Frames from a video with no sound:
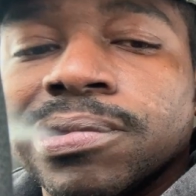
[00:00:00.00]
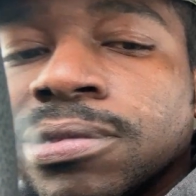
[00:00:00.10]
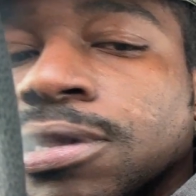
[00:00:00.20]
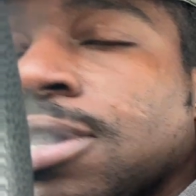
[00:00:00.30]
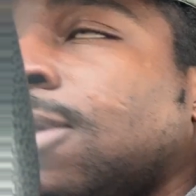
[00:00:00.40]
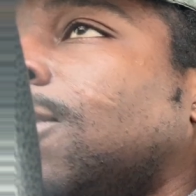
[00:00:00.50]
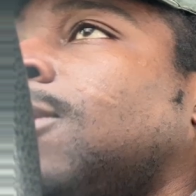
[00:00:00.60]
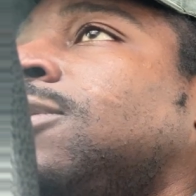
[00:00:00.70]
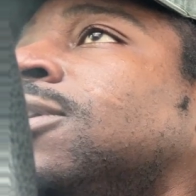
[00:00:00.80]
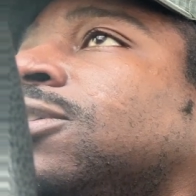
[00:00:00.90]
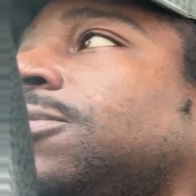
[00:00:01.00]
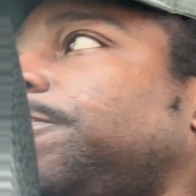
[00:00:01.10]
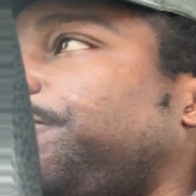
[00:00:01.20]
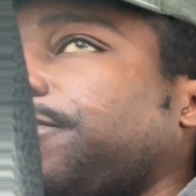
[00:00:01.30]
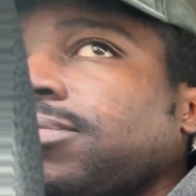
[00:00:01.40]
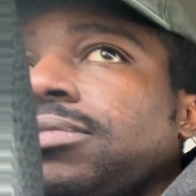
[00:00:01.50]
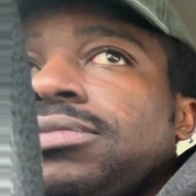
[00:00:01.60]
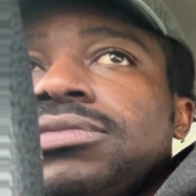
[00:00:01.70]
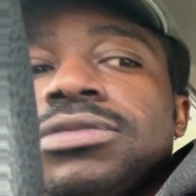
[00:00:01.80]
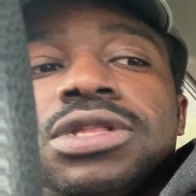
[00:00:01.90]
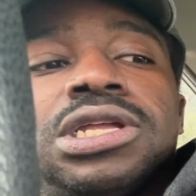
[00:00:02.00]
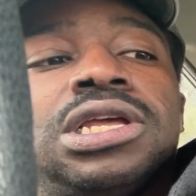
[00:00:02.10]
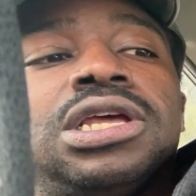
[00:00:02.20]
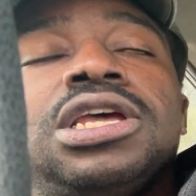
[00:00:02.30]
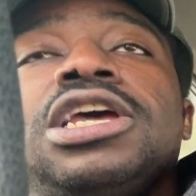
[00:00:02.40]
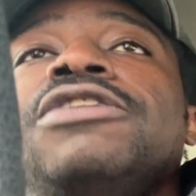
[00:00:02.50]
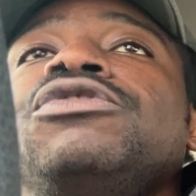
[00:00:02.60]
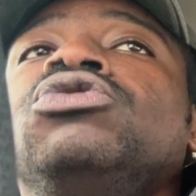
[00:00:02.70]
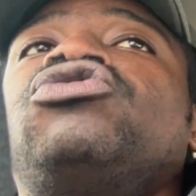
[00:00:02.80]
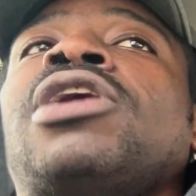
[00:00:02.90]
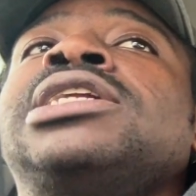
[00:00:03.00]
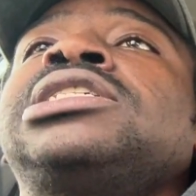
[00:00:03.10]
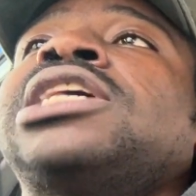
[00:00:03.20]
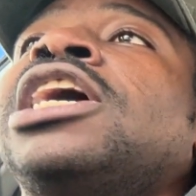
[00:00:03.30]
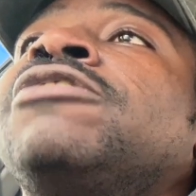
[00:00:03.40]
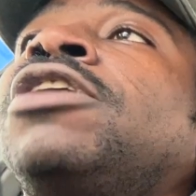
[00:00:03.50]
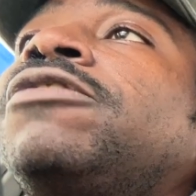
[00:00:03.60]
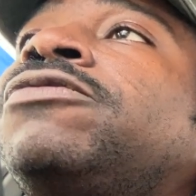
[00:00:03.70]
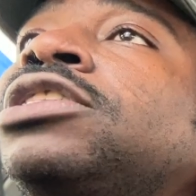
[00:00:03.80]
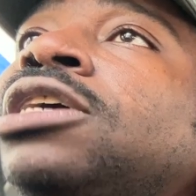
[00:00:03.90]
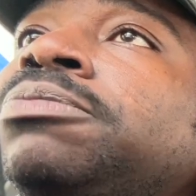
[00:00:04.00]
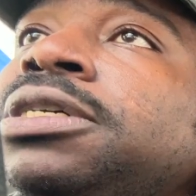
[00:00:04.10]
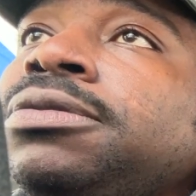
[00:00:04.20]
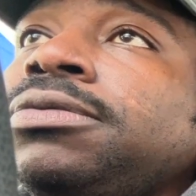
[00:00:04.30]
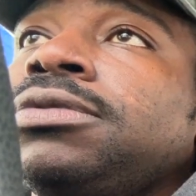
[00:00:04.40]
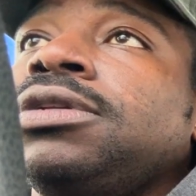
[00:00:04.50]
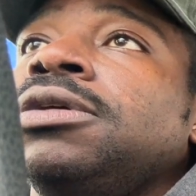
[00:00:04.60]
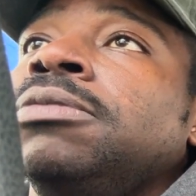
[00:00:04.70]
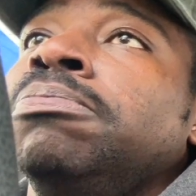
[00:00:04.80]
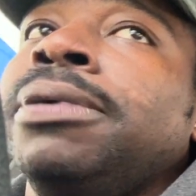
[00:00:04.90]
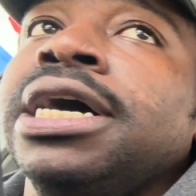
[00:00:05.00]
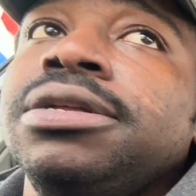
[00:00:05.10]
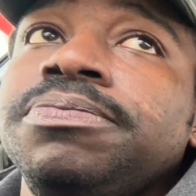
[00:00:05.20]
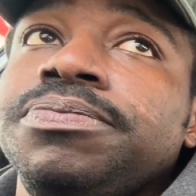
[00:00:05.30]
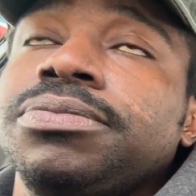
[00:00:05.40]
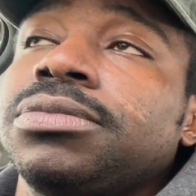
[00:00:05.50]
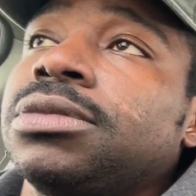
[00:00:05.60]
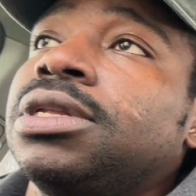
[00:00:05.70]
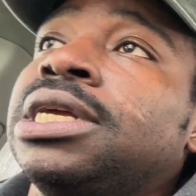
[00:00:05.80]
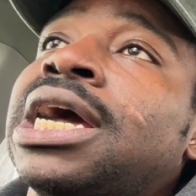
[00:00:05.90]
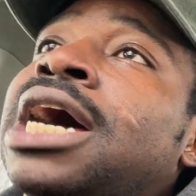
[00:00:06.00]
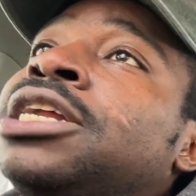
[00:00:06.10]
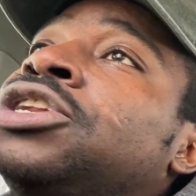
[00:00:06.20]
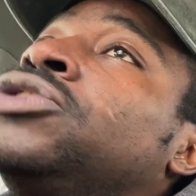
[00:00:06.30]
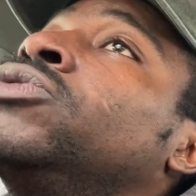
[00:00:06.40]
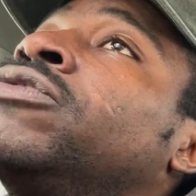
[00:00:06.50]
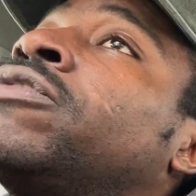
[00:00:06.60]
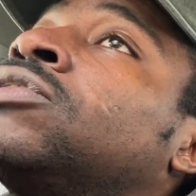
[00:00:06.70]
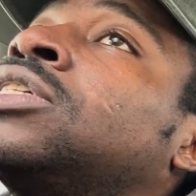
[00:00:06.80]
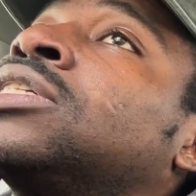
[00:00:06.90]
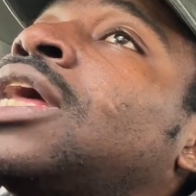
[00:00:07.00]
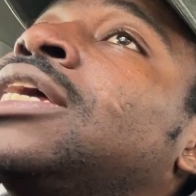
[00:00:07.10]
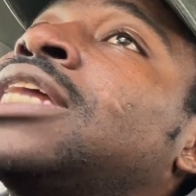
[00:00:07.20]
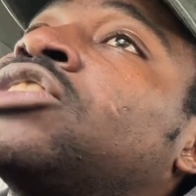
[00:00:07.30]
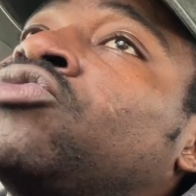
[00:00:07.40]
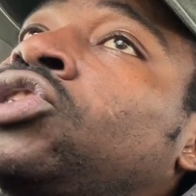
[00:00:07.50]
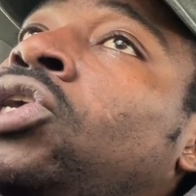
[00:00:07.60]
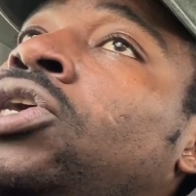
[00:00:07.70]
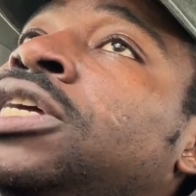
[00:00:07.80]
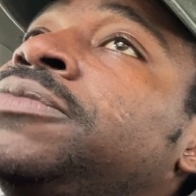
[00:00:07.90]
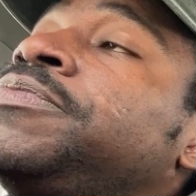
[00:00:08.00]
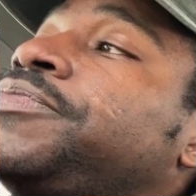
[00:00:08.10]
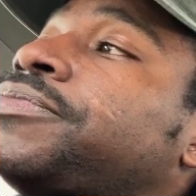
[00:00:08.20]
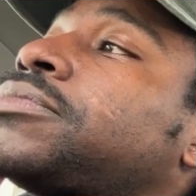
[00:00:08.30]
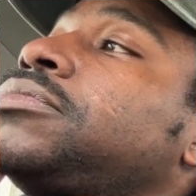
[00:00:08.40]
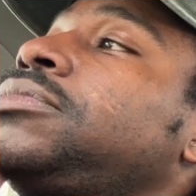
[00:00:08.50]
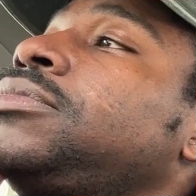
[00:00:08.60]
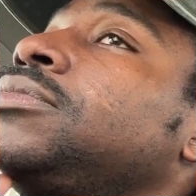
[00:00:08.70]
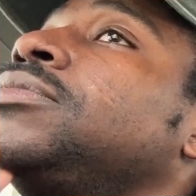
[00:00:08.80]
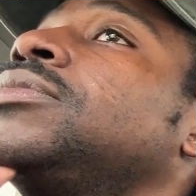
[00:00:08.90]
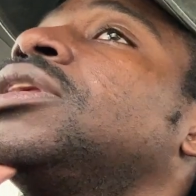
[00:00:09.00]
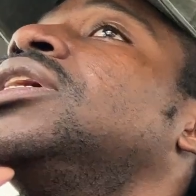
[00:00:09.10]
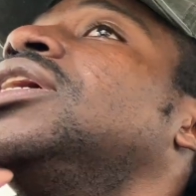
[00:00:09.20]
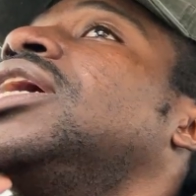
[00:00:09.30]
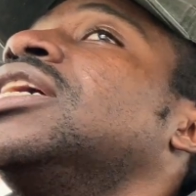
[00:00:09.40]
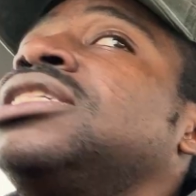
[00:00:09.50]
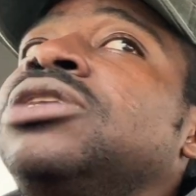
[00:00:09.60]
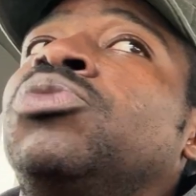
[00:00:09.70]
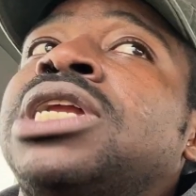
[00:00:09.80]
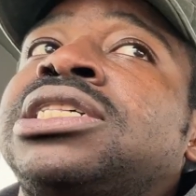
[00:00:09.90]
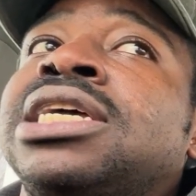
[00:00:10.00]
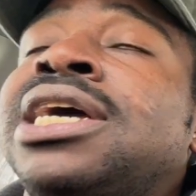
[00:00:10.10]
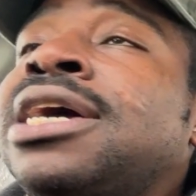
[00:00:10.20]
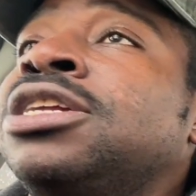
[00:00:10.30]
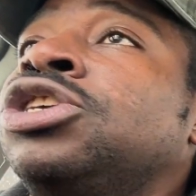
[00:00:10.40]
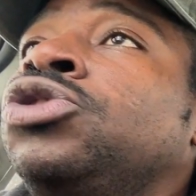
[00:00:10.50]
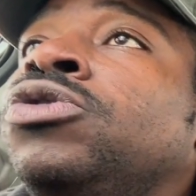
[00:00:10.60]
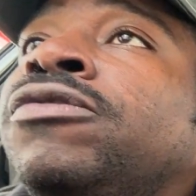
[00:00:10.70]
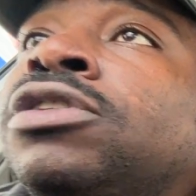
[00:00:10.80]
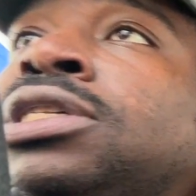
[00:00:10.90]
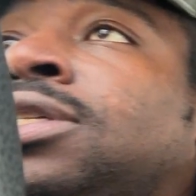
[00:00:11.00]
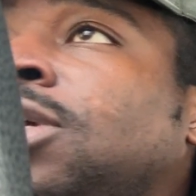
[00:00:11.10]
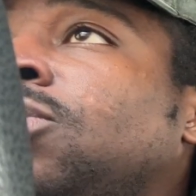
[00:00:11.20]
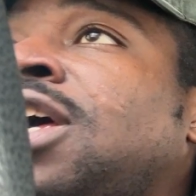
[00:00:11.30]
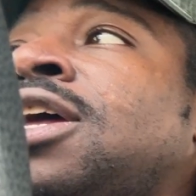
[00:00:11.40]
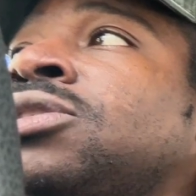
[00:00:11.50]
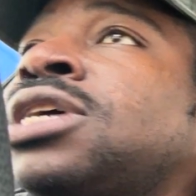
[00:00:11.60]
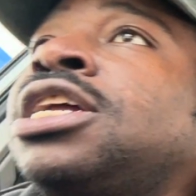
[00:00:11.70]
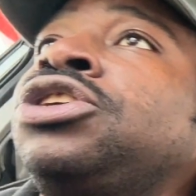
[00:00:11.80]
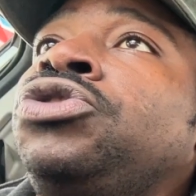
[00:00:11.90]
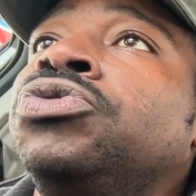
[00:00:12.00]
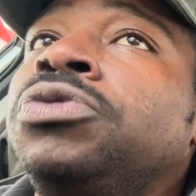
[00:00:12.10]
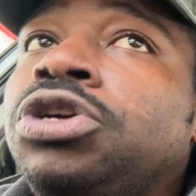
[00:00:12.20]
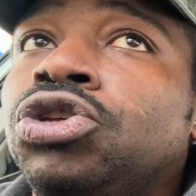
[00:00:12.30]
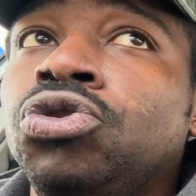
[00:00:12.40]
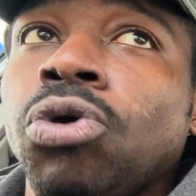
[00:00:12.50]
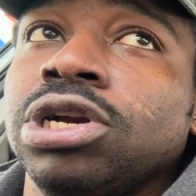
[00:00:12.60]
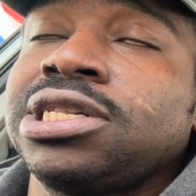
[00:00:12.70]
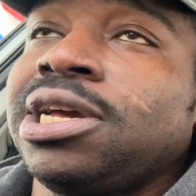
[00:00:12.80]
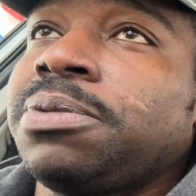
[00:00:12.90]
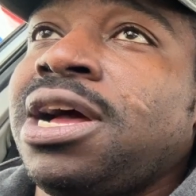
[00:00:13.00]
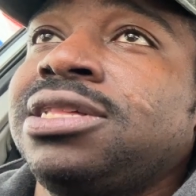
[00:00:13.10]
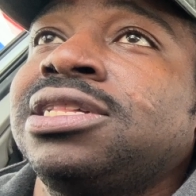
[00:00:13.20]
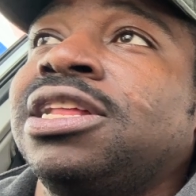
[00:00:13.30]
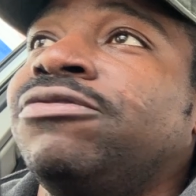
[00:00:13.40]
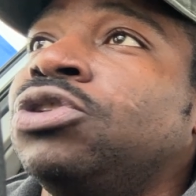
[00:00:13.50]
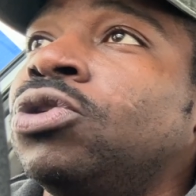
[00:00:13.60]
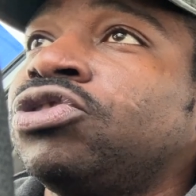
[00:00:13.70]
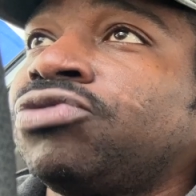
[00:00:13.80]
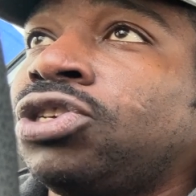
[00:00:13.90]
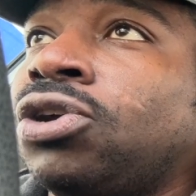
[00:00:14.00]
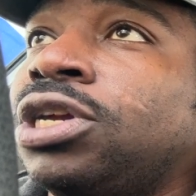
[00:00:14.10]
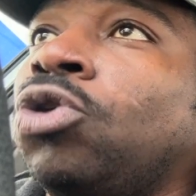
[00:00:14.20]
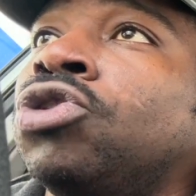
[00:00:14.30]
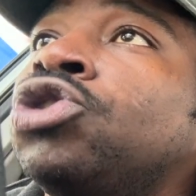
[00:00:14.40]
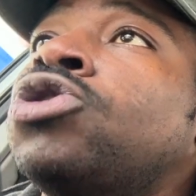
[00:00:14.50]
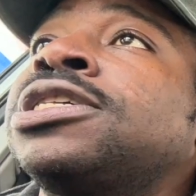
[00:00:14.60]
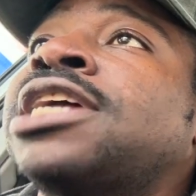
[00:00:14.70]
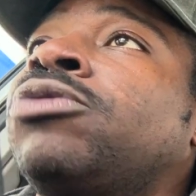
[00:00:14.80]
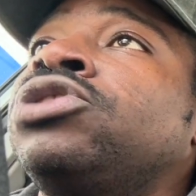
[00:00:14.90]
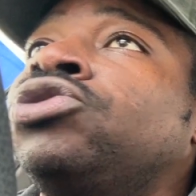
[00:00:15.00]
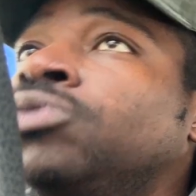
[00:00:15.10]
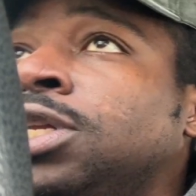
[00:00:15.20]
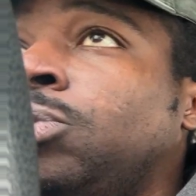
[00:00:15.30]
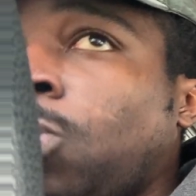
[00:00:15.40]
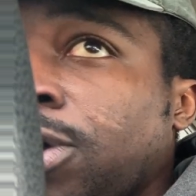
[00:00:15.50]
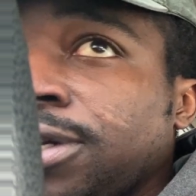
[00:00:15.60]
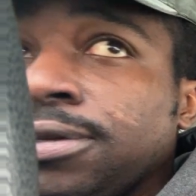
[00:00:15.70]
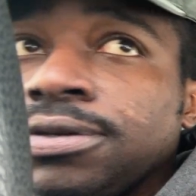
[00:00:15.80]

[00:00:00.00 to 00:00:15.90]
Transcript: Look at it like this. If you trying to save up for something, but God in the universe is like, that's retarded. And see, when I say God in the universe, it's still not outside of you. You on a subconscious level know it's retarded or know it's not what you really want.